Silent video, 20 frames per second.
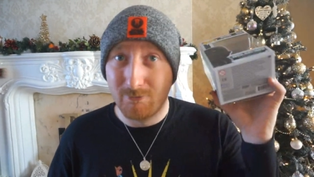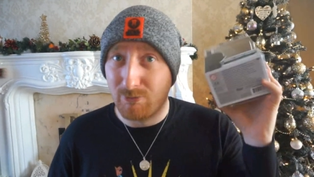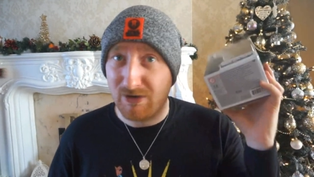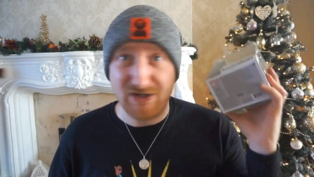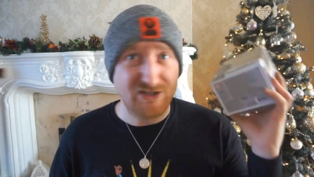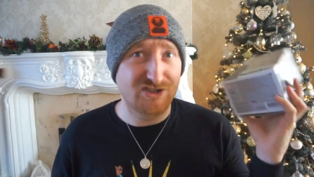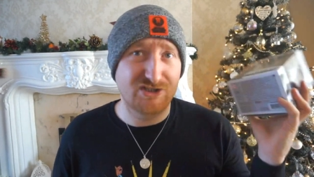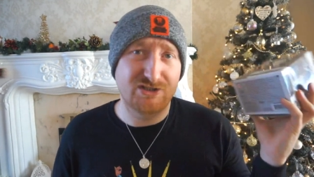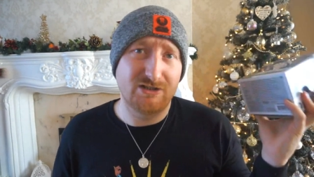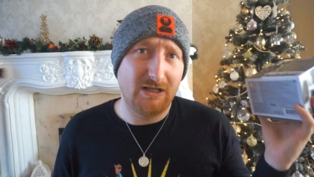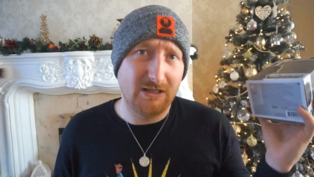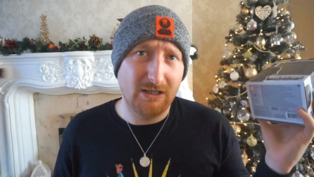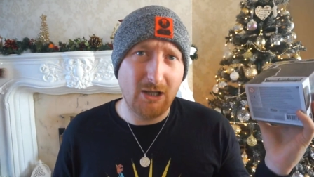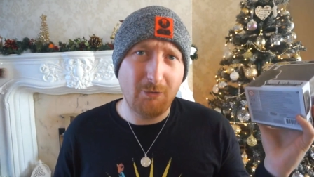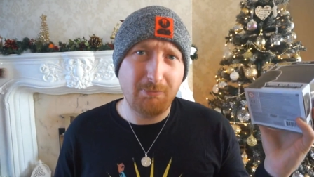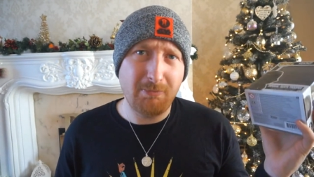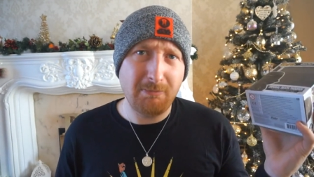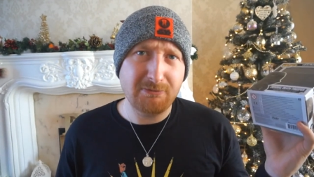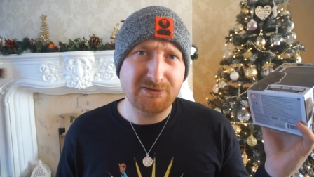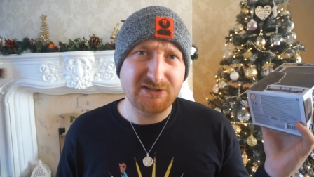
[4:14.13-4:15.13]
Which a
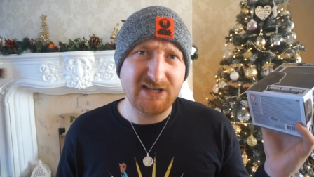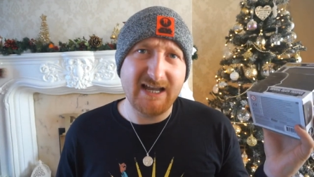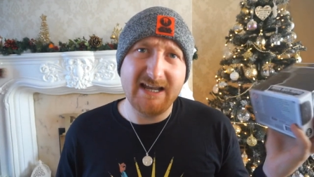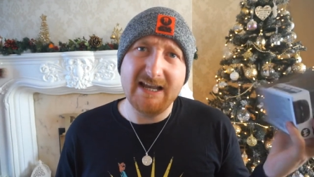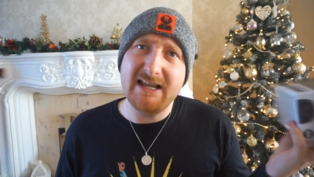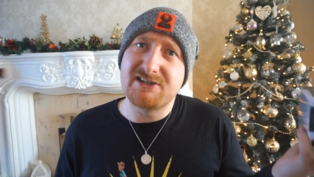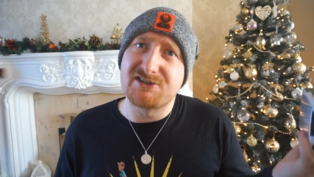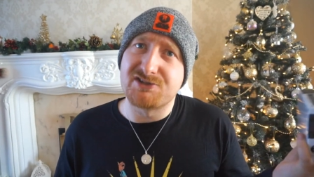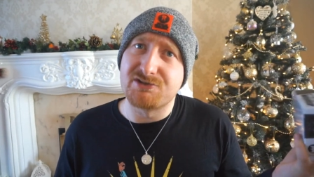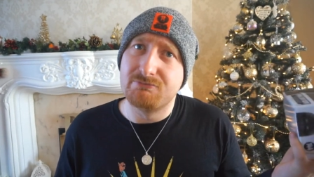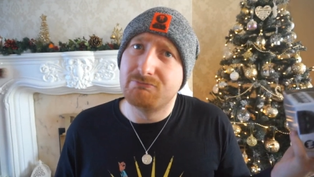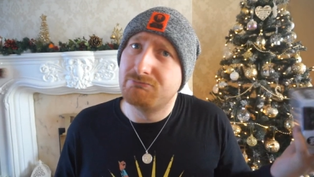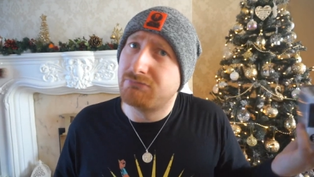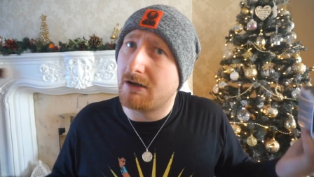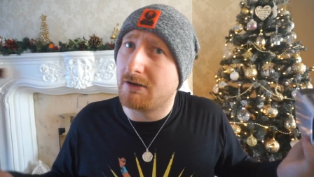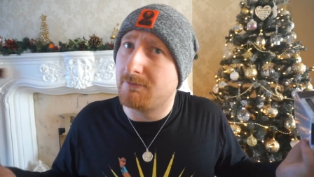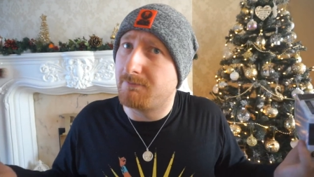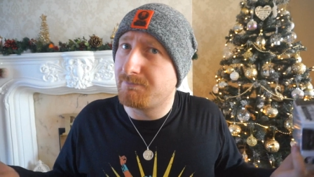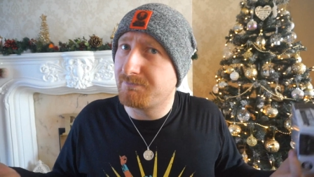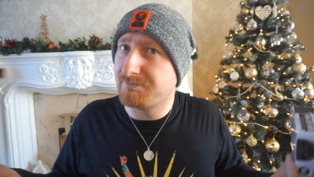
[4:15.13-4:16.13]
lot of people say it is,
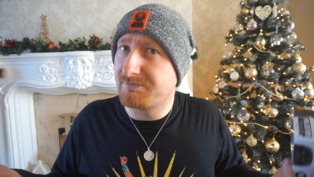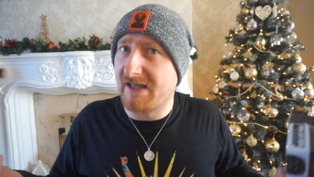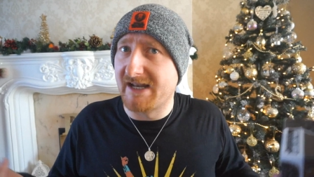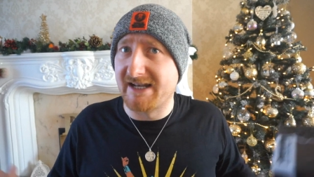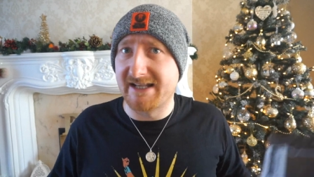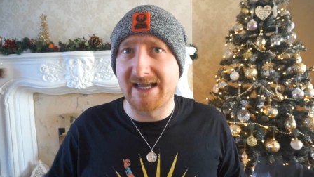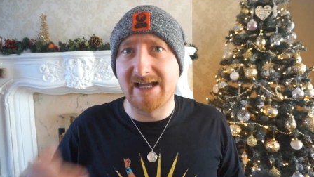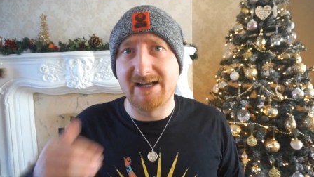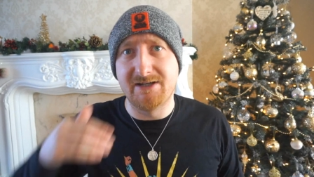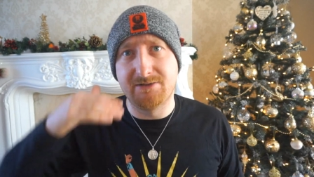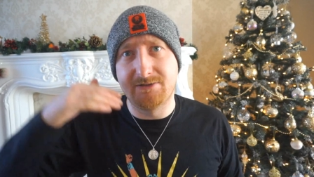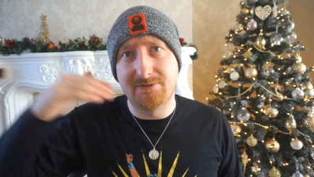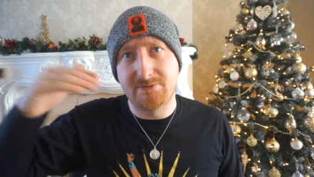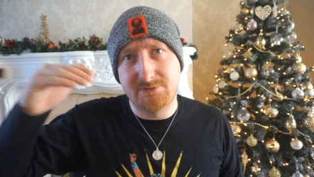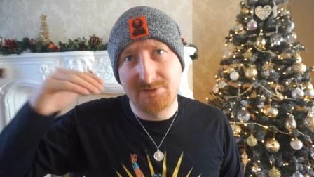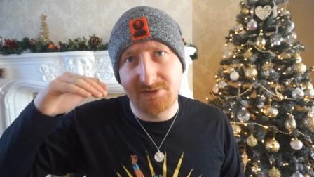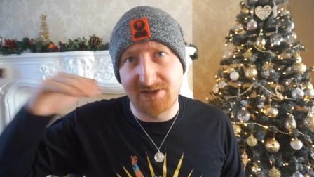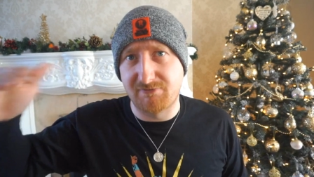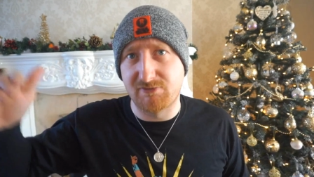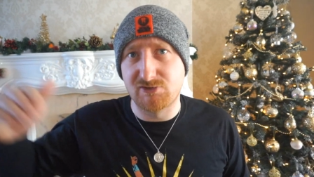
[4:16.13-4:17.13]
but then again,
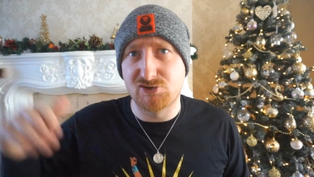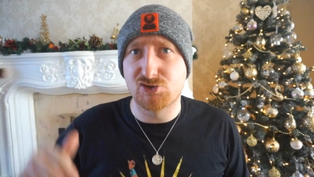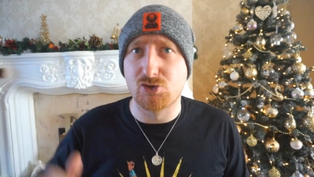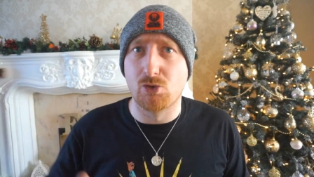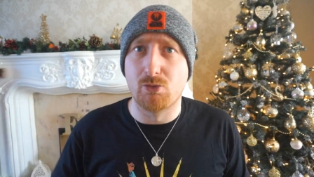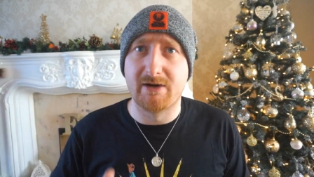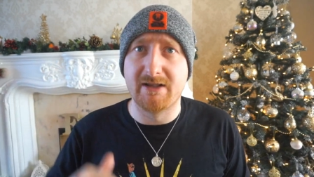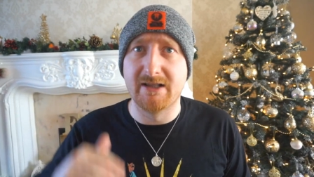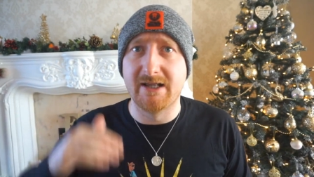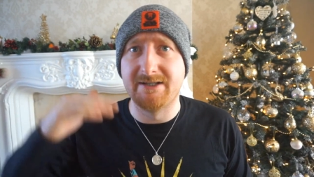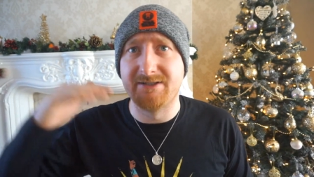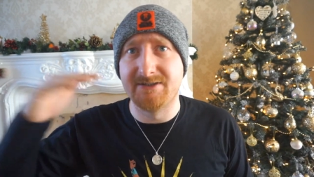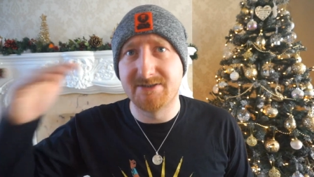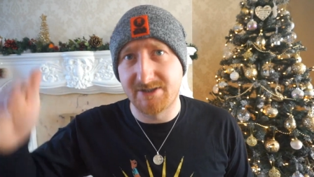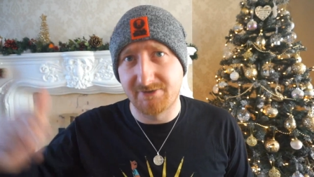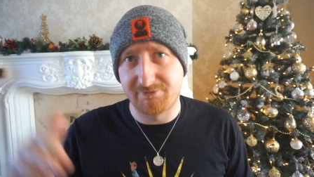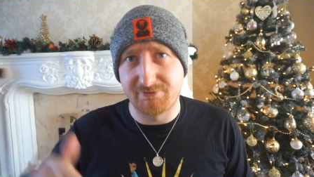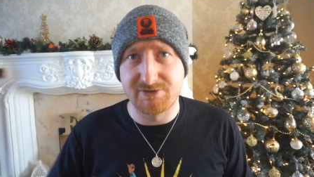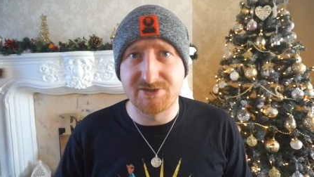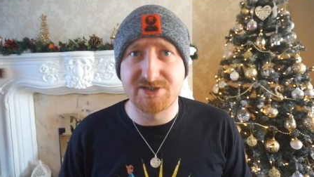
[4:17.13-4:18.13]
different storyline,
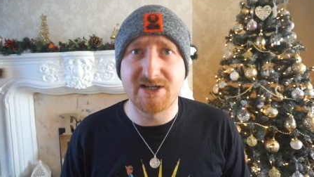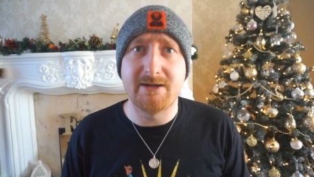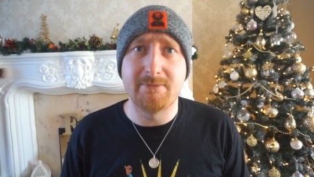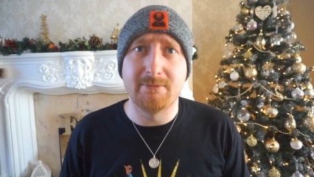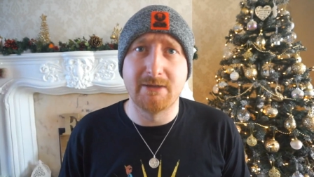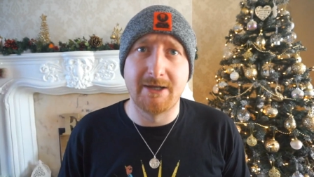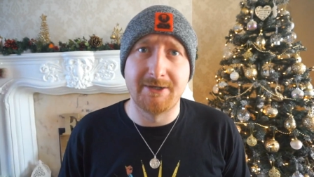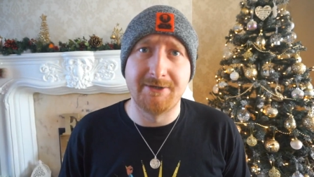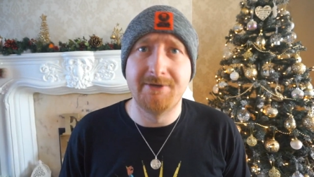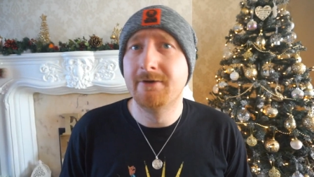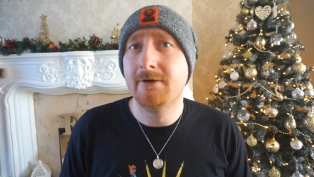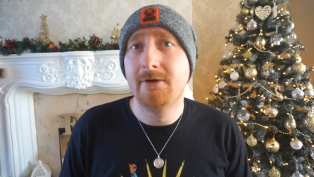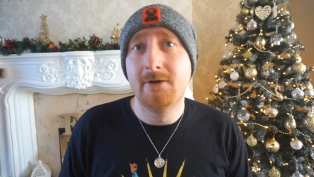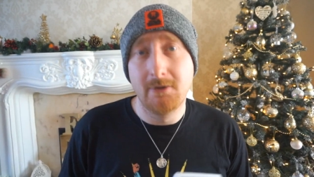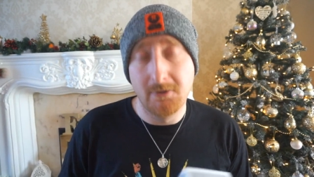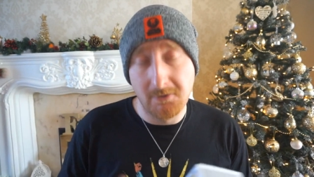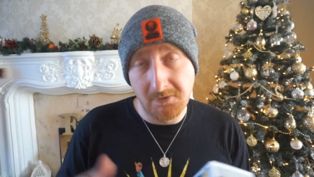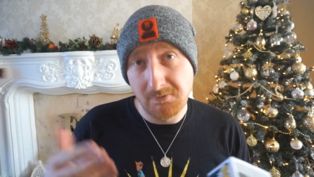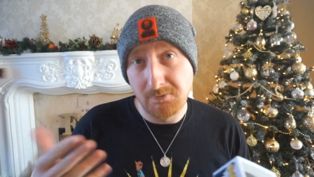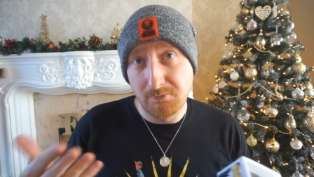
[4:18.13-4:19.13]
different timeline,
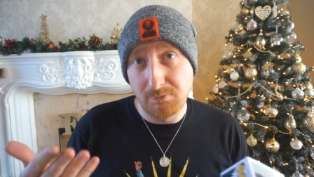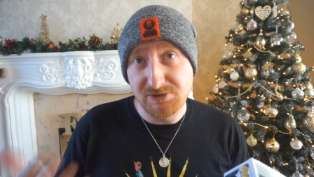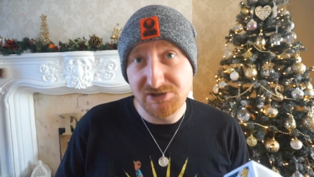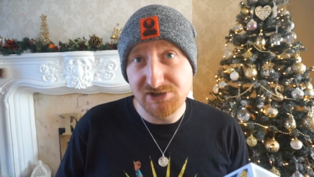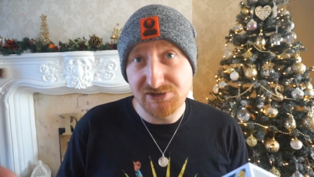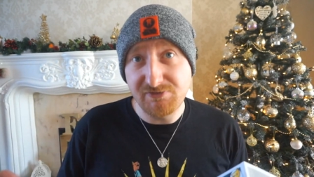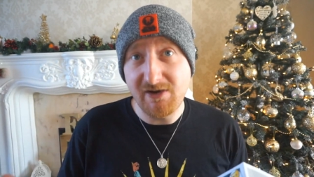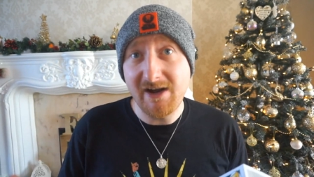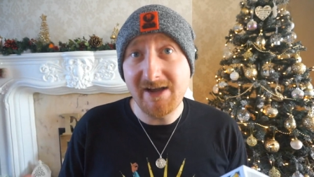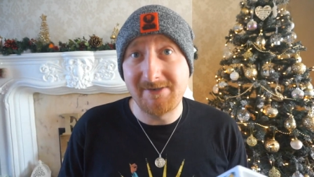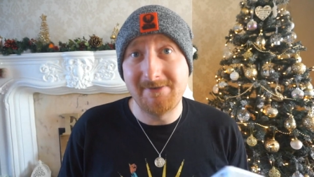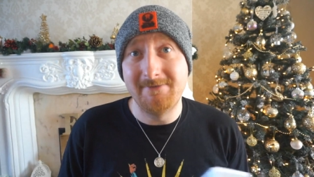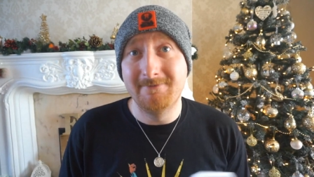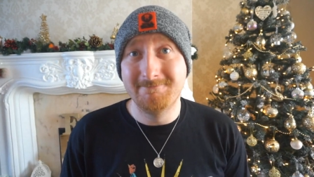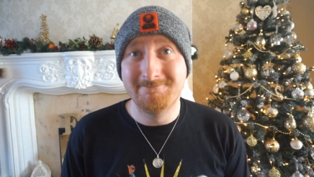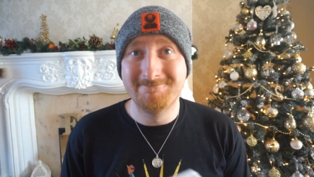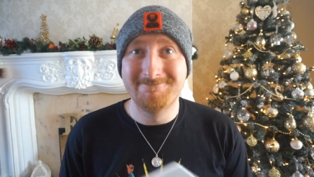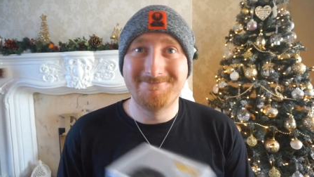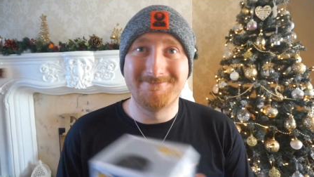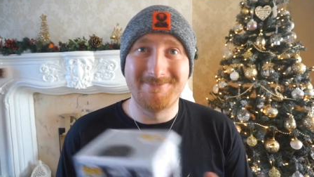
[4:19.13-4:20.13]
which is fine.
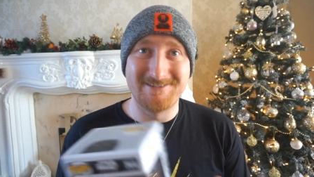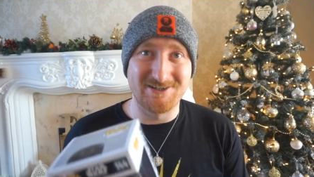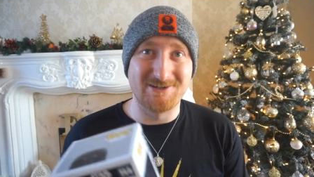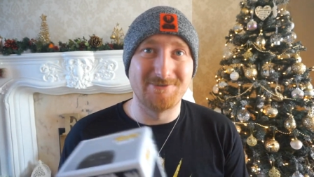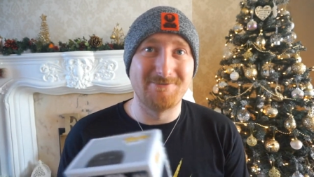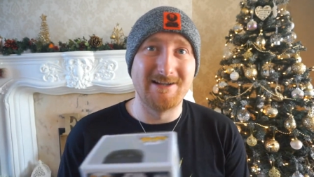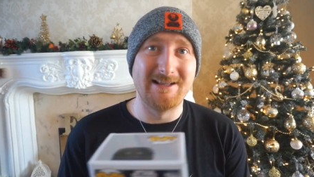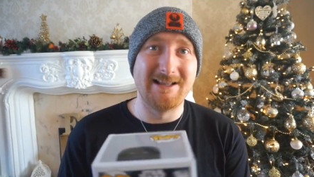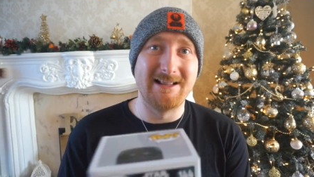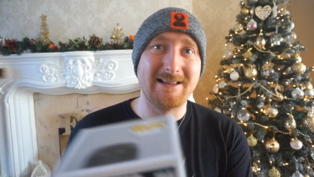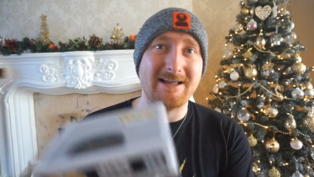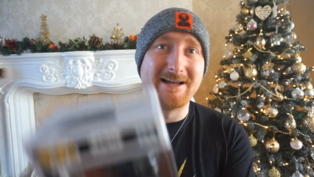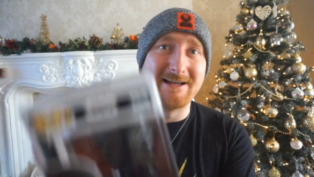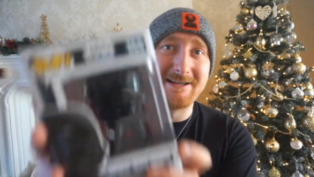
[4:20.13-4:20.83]
Which I really